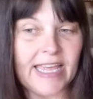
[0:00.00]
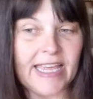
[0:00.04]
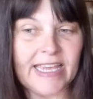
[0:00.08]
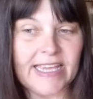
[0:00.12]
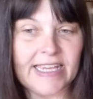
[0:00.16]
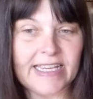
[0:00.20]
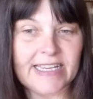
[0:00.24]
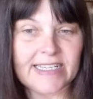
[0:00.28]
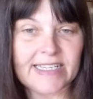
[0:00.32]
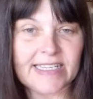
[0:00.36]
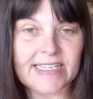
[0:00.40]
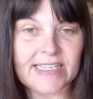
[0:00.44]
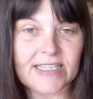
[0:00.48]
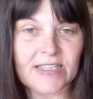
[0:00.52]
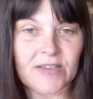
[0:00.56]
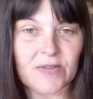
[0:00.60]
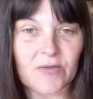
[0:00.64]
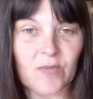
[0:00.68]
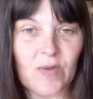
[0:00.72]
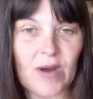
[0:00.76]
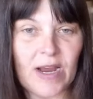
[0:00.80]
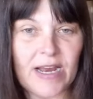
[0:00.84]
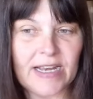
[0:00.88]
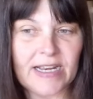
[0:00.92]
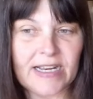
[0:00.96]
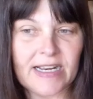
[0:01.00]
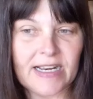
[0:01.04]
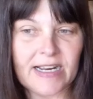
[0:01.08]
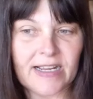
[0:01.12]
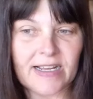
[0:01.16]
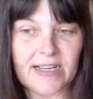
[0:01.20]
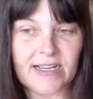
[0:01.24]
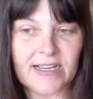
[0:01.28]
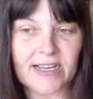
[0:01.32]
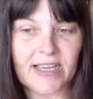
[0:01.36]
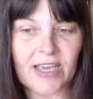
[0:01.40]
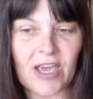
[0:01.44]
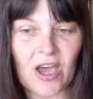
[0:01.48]
is when
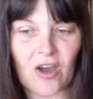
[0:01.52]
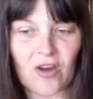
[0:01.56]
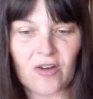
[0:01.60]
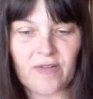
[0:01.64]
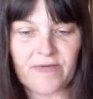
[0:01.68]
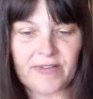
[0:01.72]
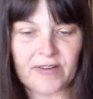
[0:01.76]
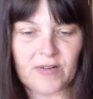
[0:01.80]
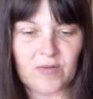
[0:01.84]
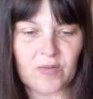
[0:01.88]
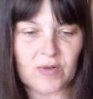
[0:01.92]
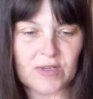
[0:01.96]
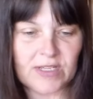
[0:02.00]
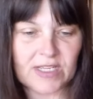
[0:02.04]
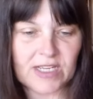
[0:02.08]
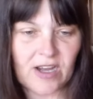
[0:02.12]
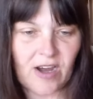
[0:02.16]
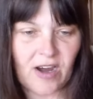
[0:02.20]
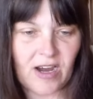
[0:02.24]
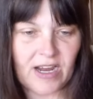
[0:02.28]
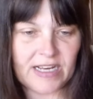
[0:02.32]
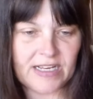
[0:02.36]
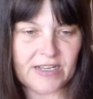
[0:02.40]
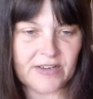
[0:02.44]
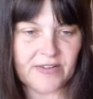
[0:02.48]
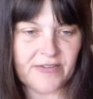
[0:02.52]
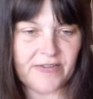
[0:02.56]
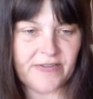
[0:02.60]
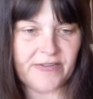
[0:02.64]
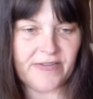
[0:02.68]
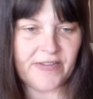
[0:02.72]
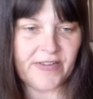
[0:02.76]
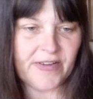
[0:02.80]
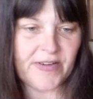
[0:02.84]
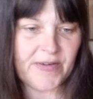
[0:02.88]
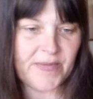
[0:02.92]
COVID was kind of,